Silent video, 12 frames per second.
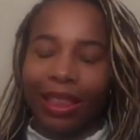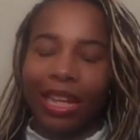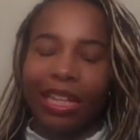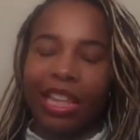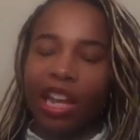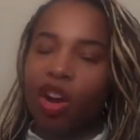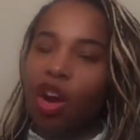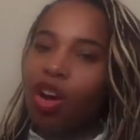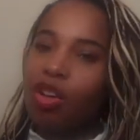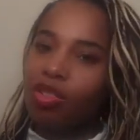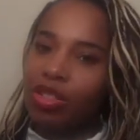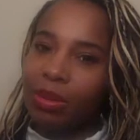Like that
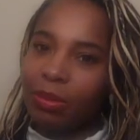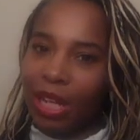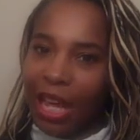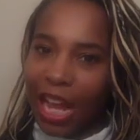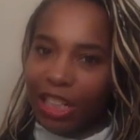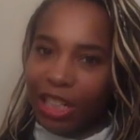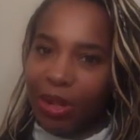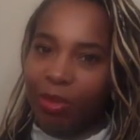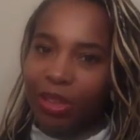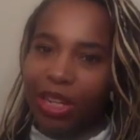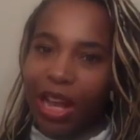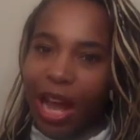all seemed to catch up
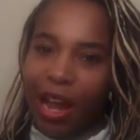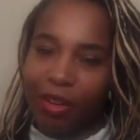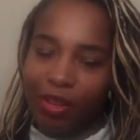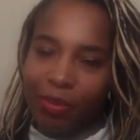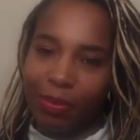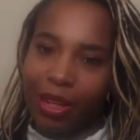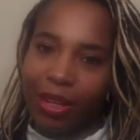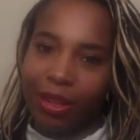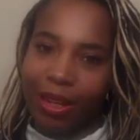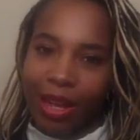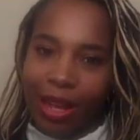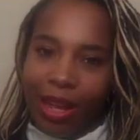with the congressman.